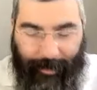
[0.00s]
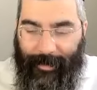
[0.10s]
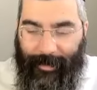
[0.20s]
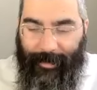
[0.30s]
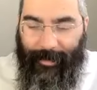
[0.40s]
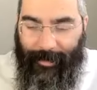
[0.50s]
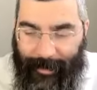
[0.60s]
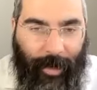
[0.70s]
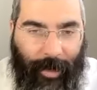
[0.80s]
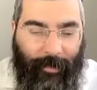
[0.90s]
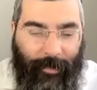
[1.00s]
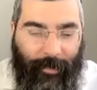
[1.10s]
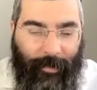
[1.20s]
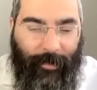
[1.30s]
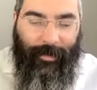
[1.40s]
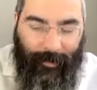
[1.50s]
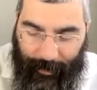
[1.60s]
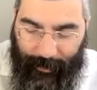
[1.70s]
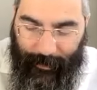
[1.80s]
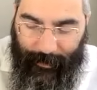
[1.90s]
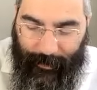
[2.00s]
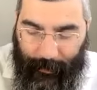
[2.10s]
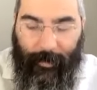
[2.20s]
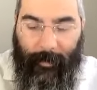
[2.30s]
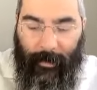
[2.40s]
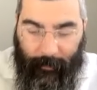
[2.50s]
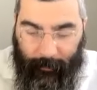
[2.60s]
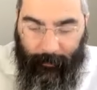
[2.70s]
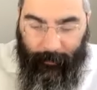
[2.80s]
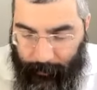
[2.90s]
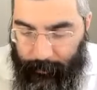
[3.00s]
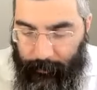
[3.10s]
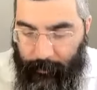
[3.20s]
This is the concept that Avos Yisrael we're talking about.